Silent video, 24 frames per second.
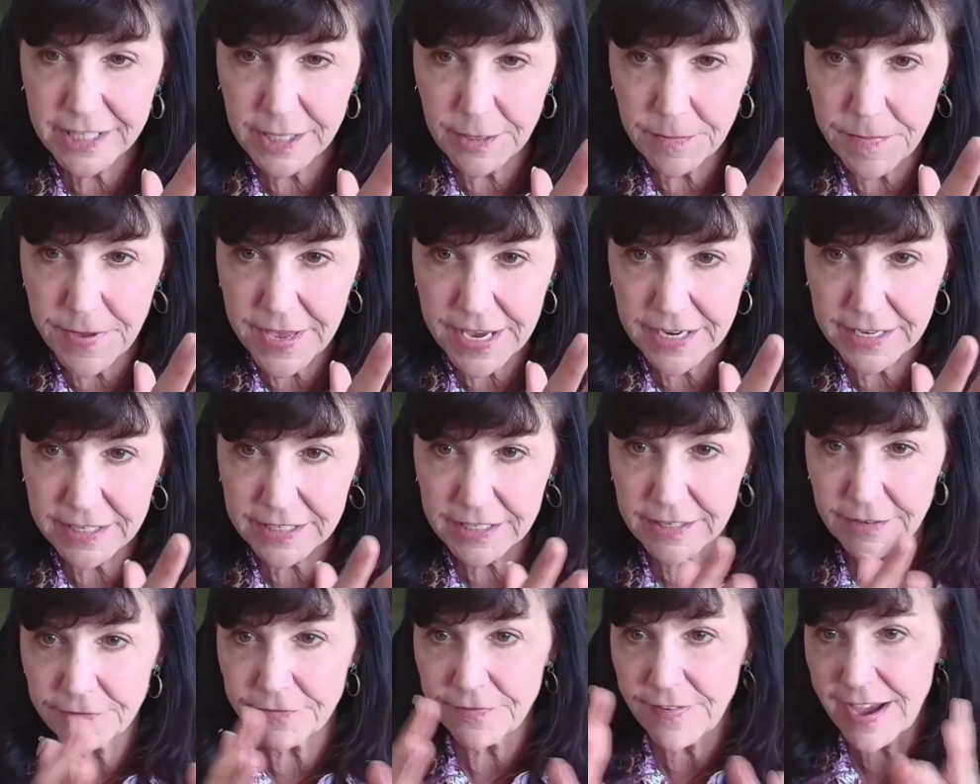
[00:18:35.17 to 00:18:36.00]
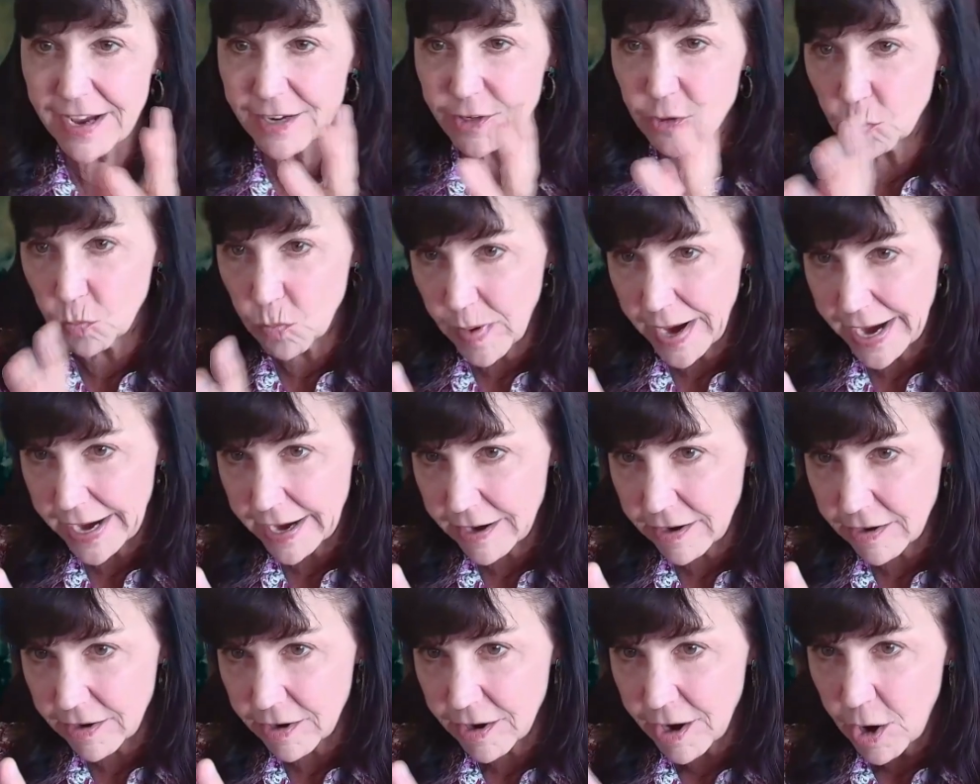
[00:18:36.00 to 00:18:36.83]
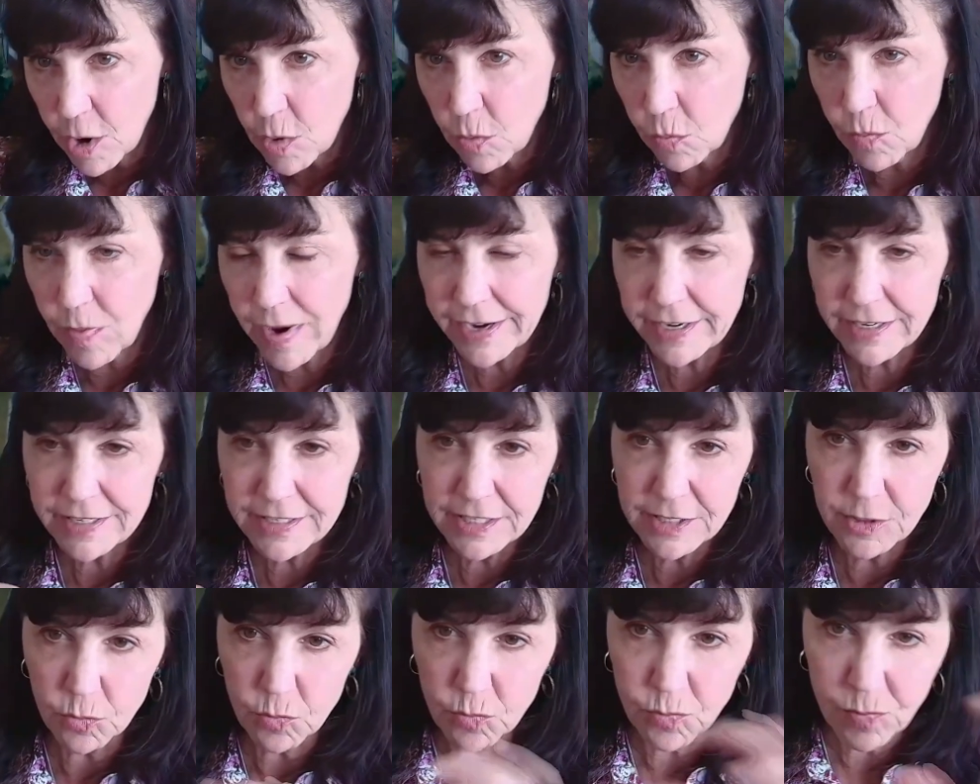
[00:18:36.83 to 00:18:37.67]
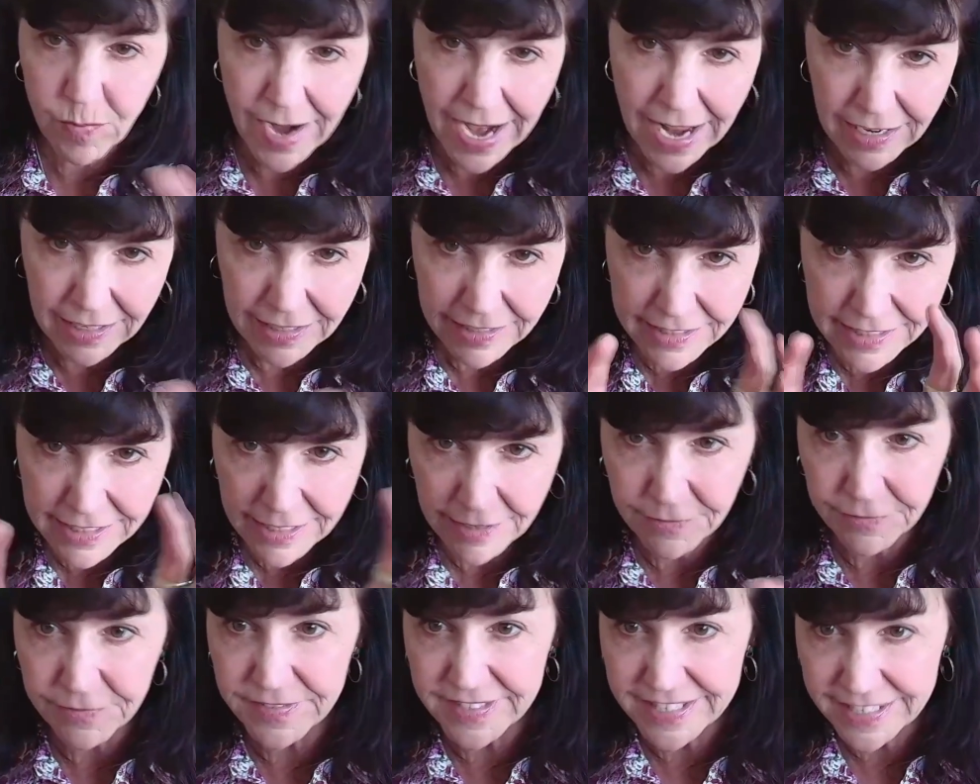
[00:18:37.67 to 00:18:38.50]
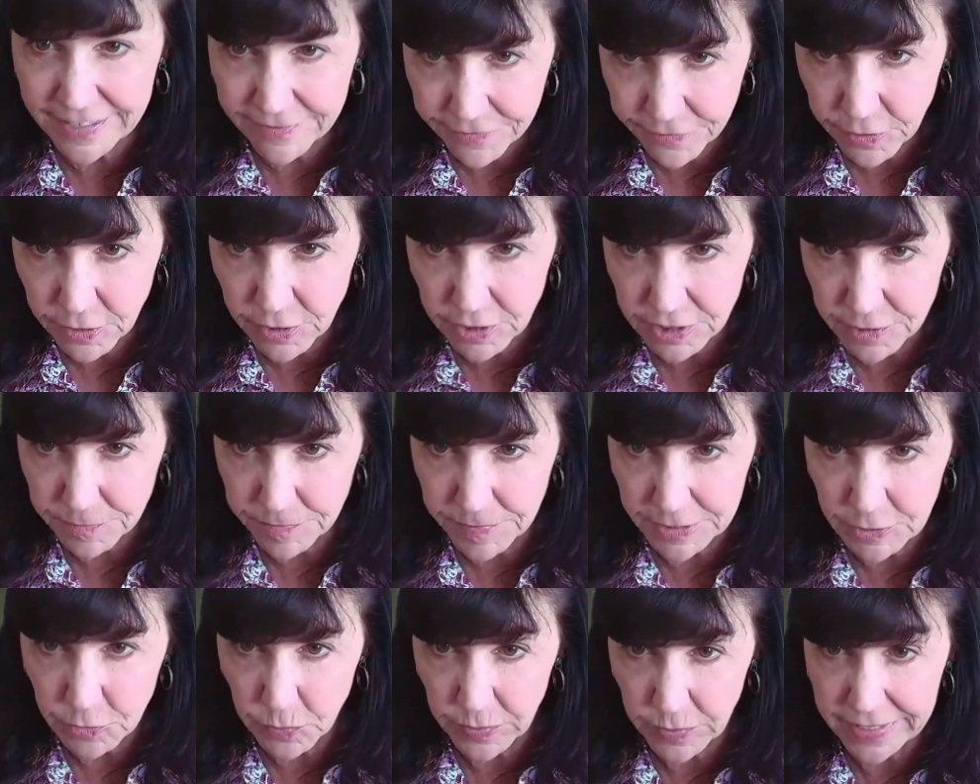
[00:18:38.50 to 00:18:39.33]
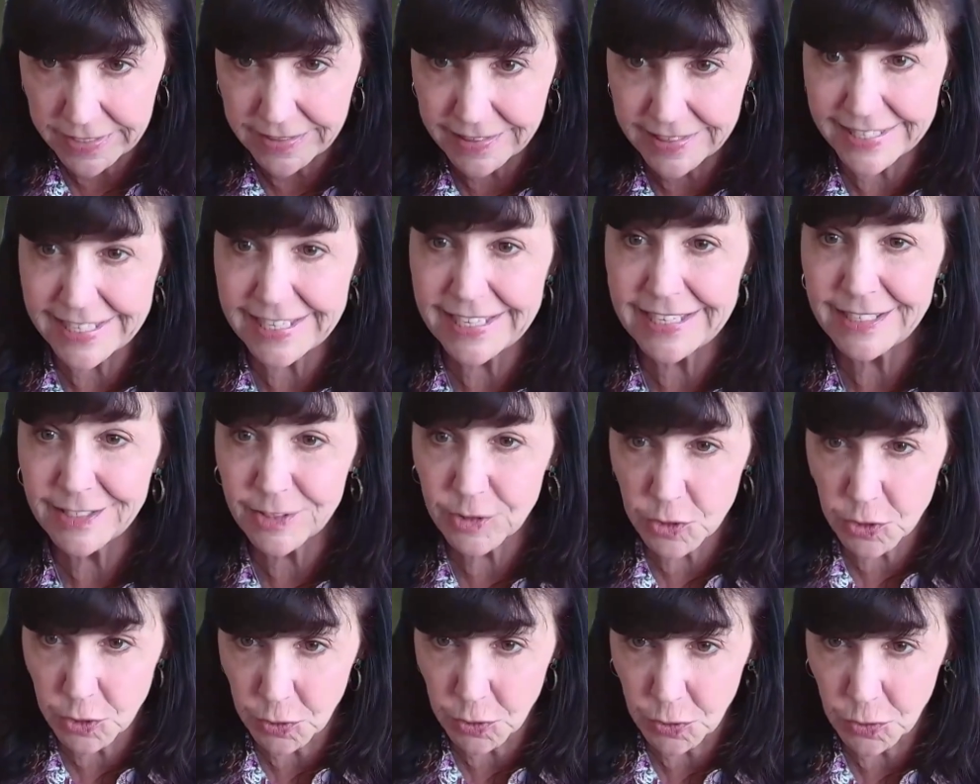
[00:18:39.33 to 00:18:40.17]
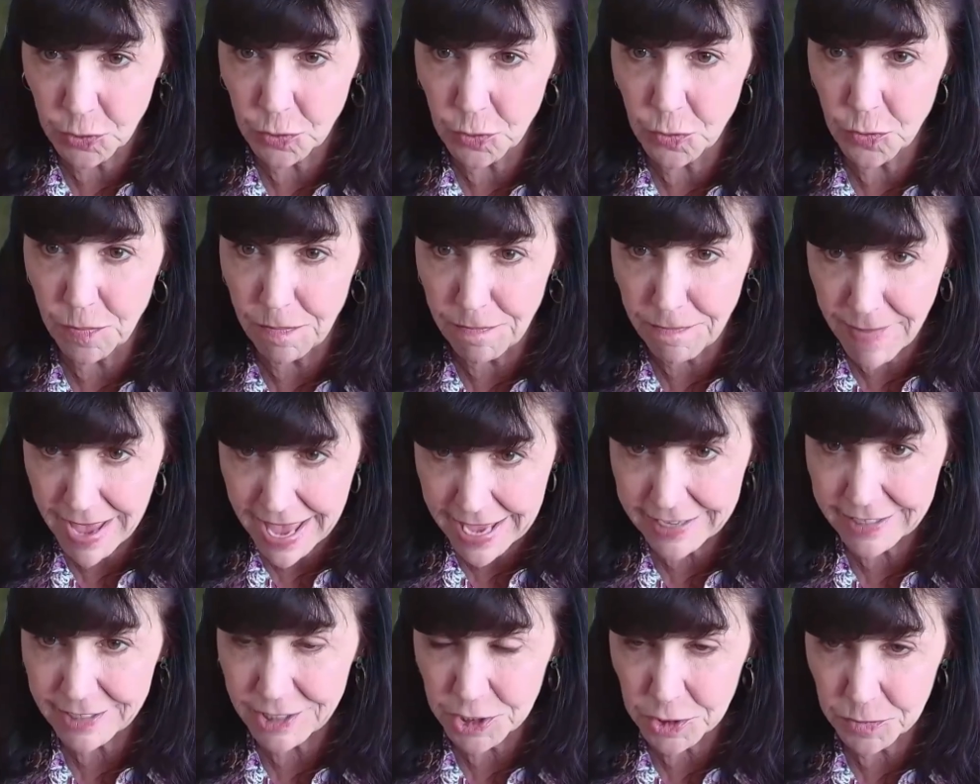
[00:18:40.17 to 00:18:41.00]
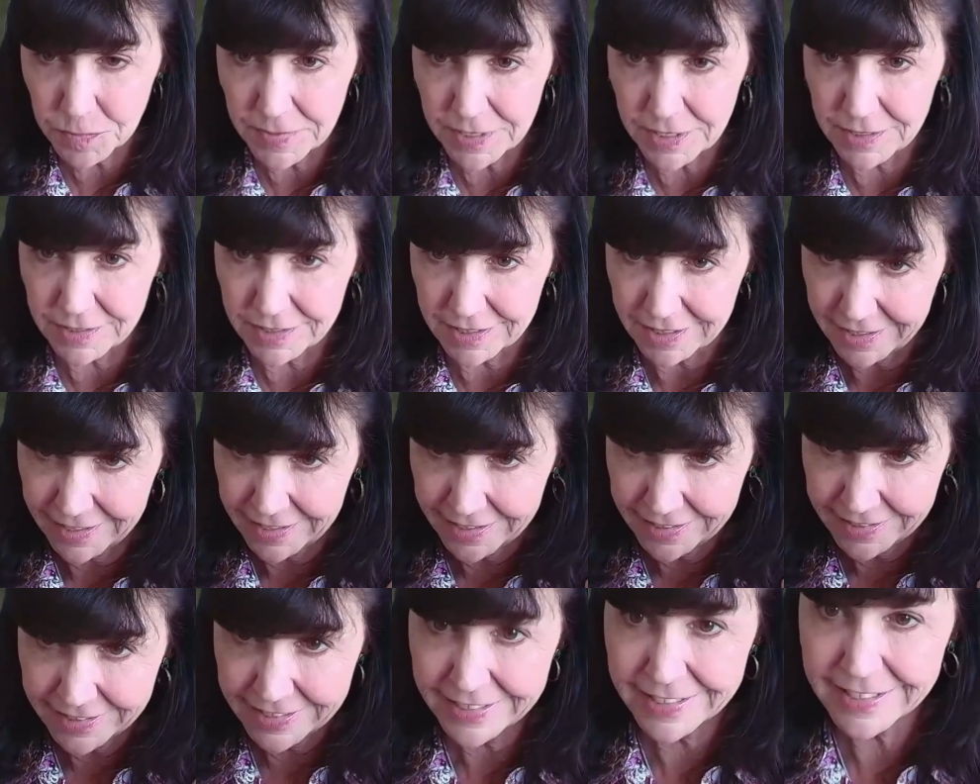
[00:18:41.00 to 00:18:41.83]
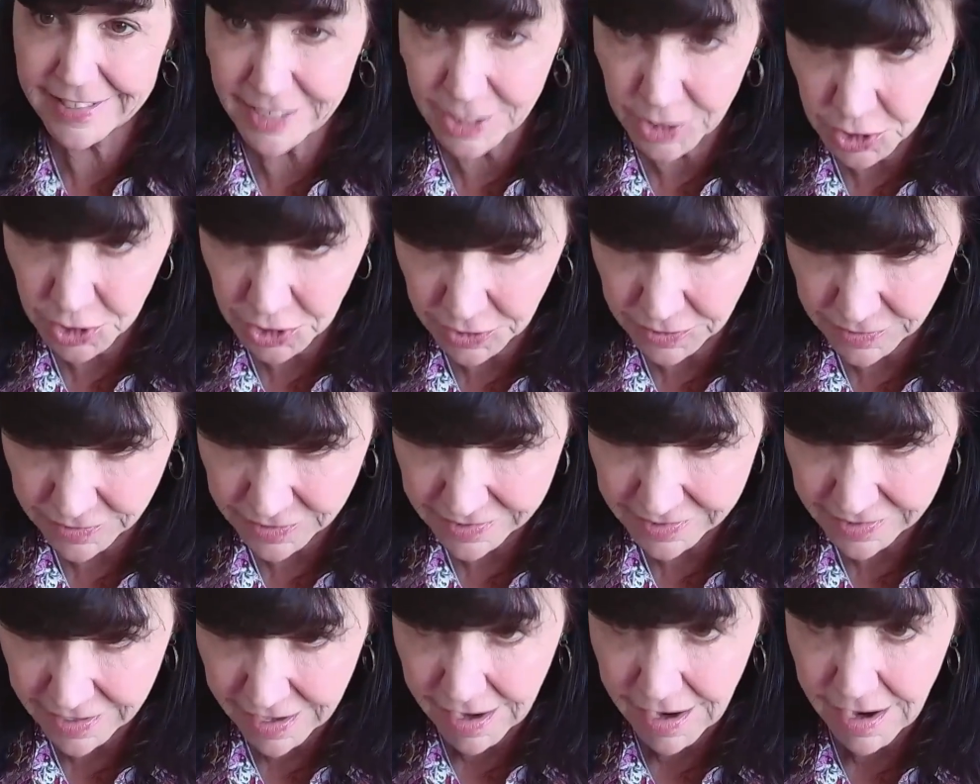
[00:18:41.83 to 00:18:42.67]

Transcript: the biggest effect where, what is the relative difference between these two management decisions.